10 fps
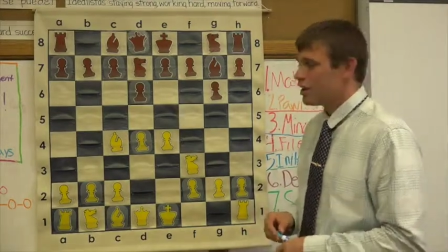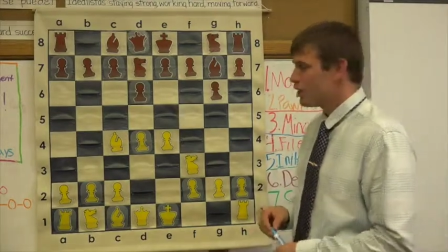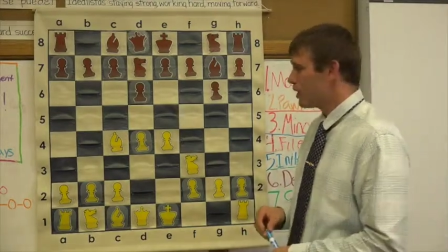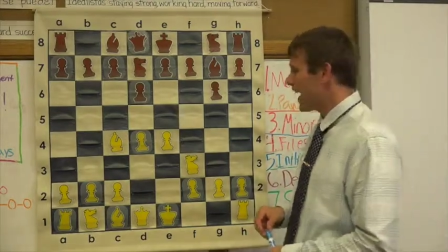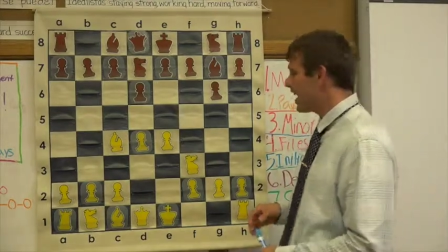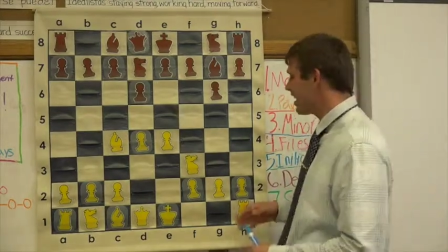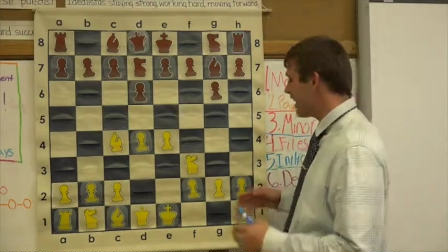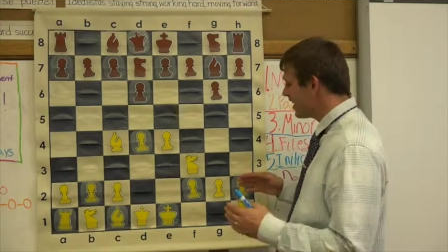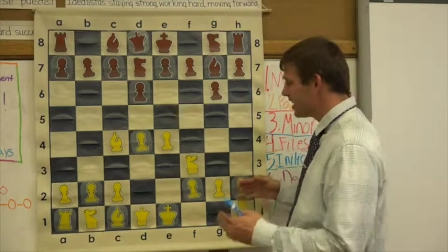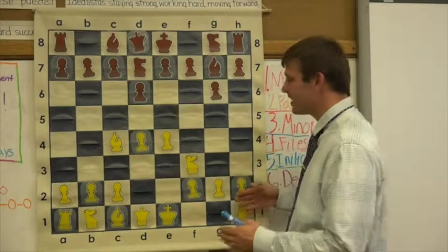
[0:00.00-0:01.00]
You
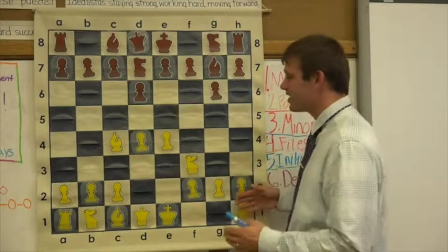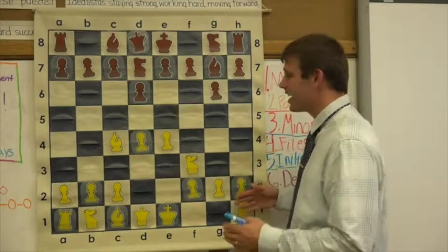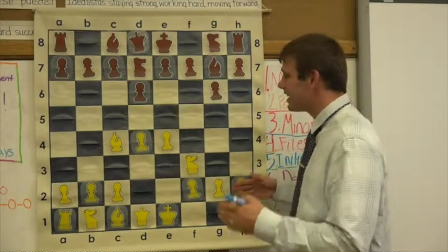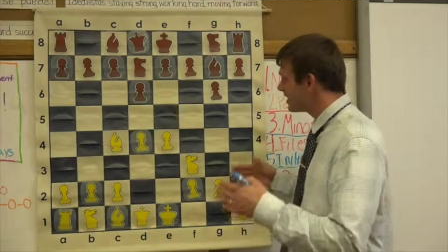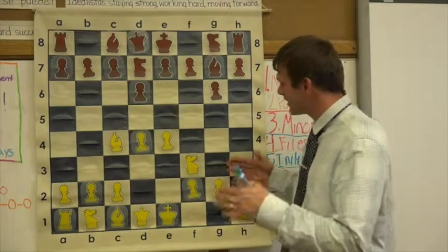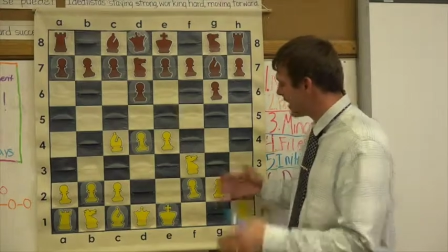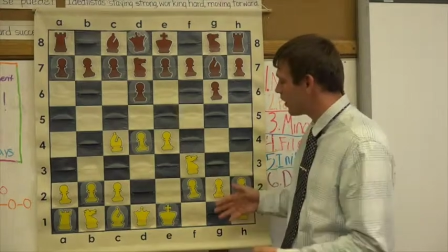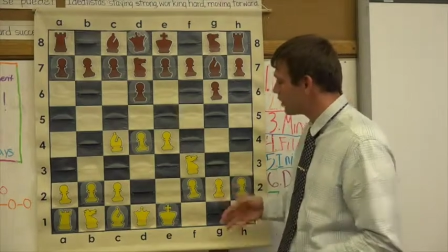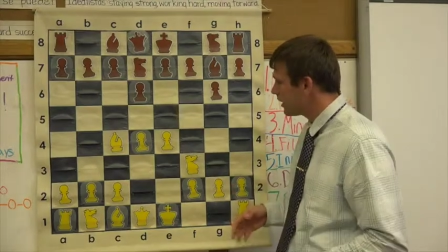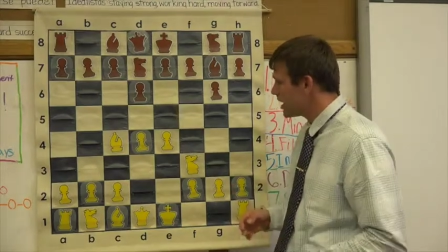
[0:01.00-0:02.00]
can analyze and
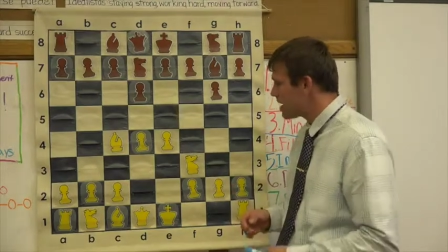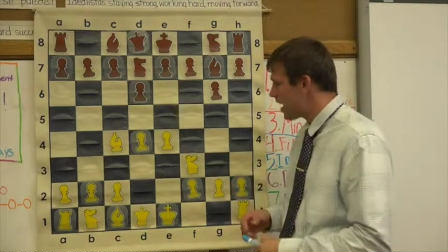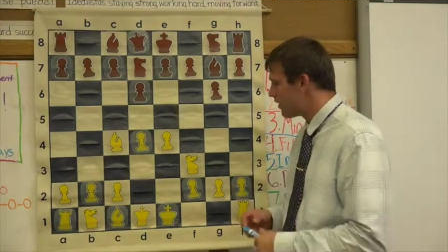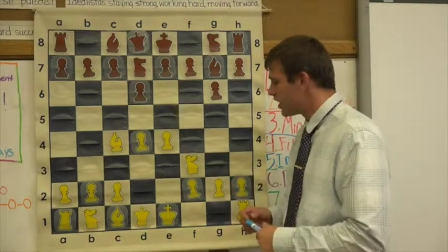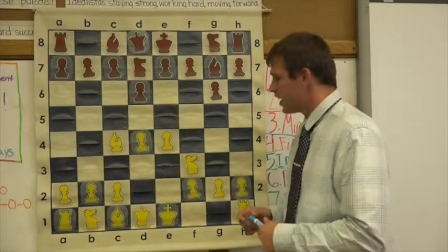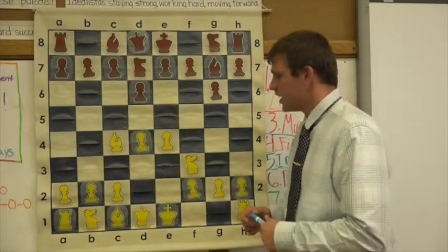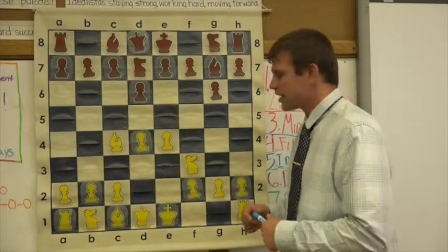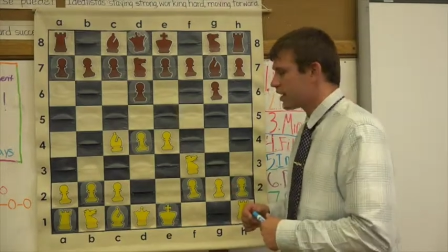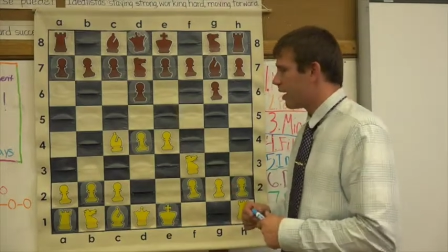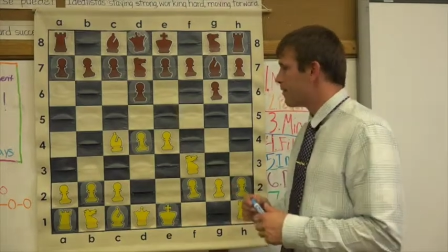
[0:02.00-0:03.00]
calculate enough
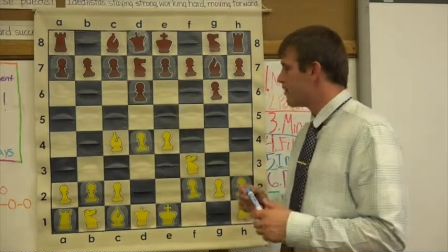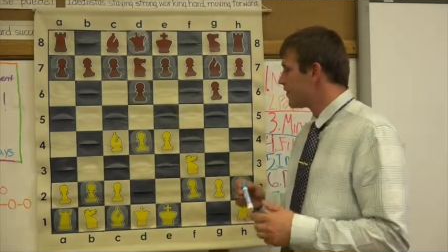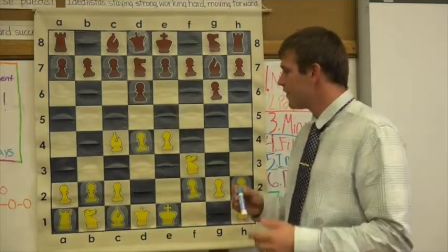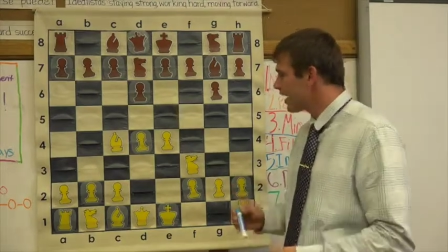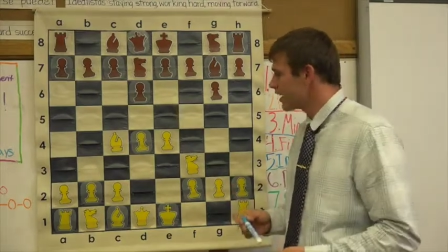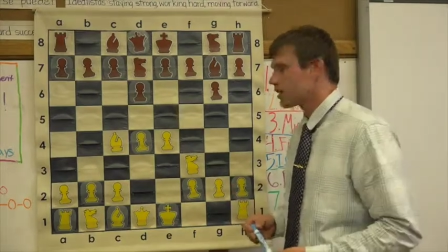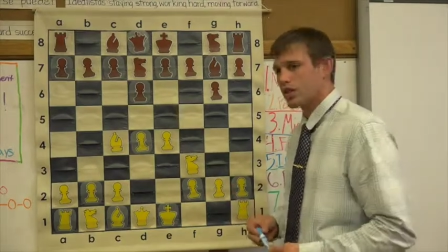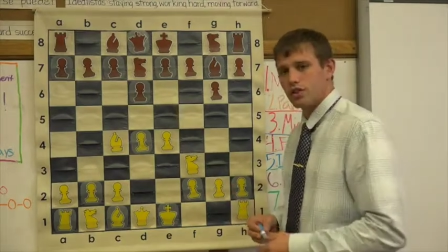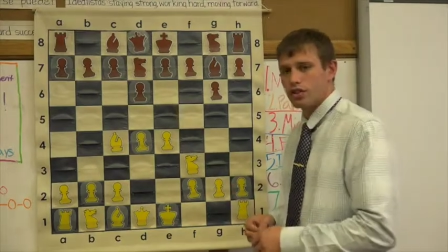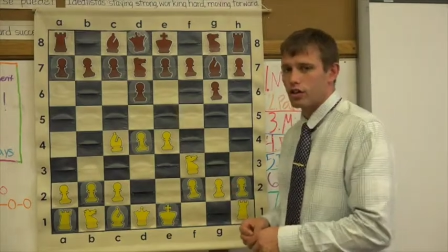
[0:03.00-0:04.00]
to come very
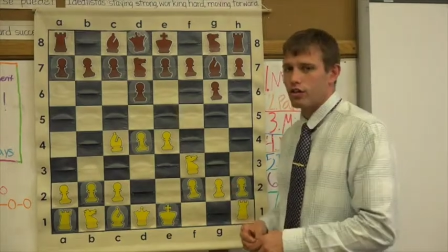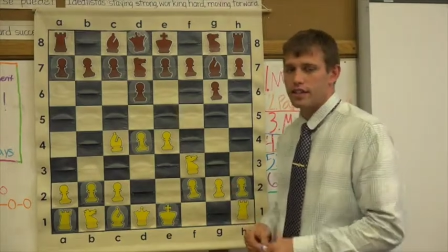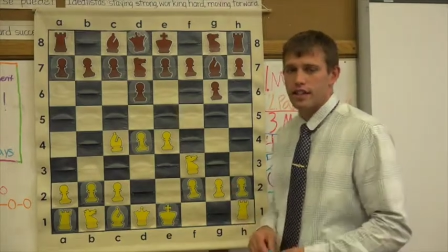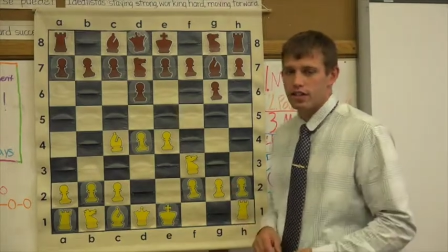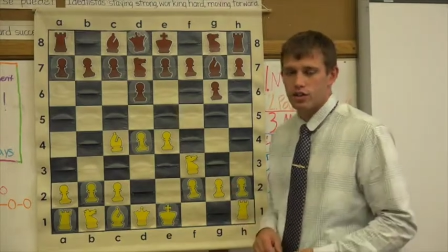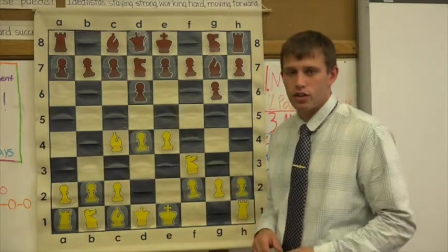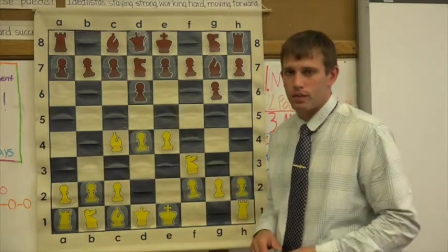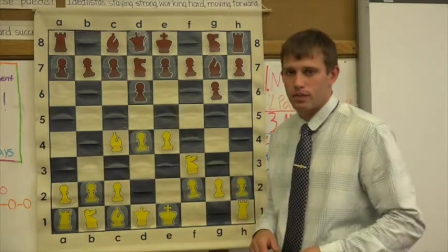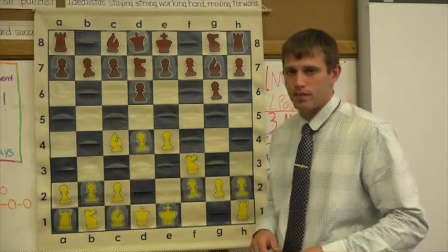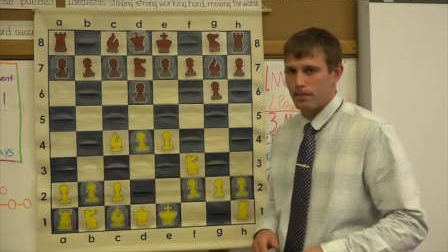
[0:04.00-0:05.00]
close to the correct answer in
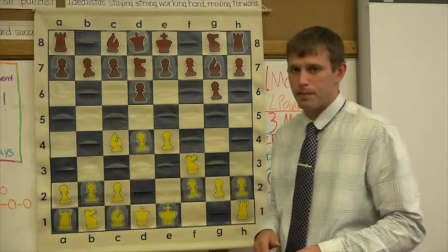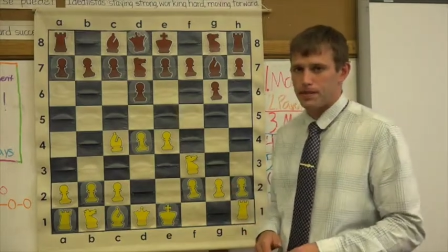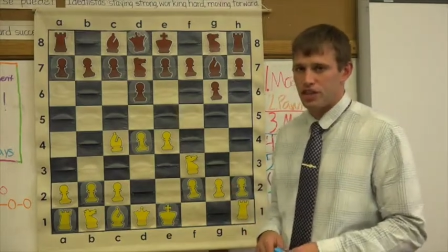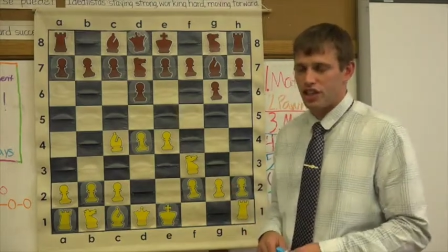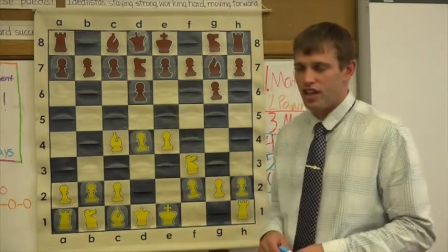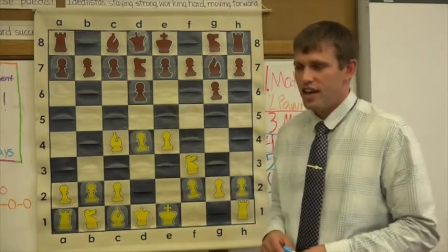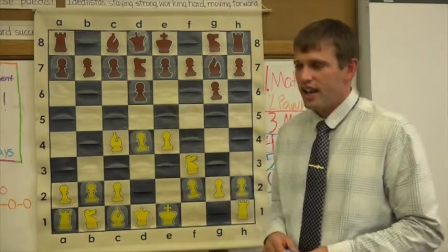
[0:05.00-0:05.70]
almost every position.